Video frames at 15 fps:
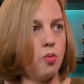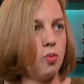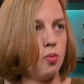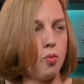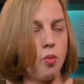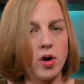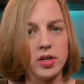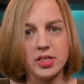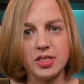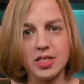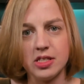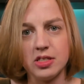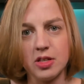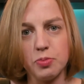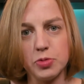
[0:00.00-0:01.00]
what
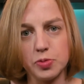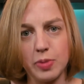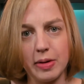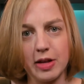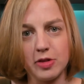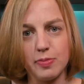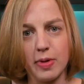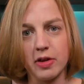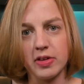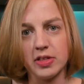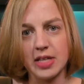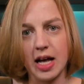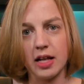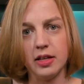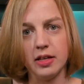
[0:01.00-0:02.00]
system was Black Lives Matter
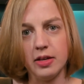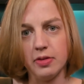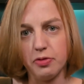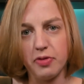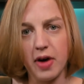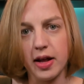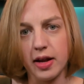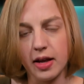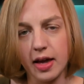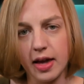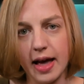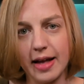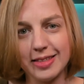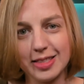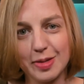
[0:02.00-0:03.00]
exactly fighting
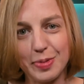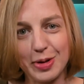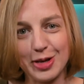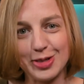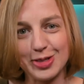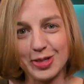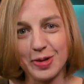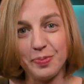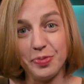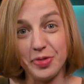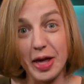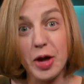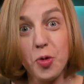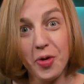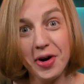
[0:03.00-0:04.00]
against? Because
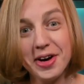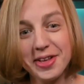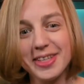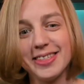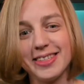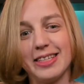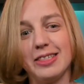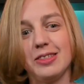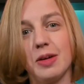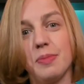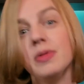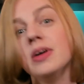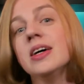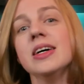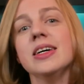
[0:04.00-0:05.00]
they were the system.